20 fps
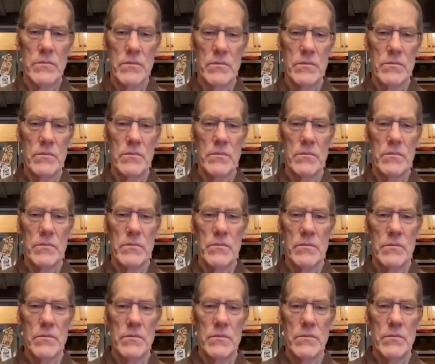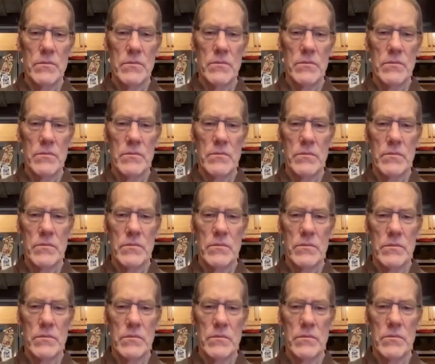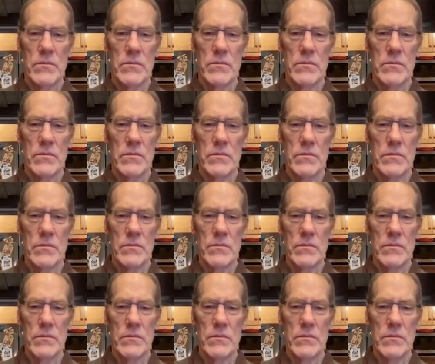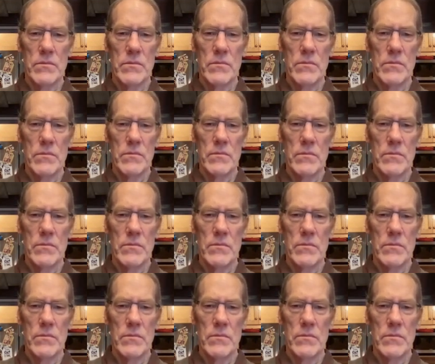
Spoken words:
No words are spoken by the person on screen.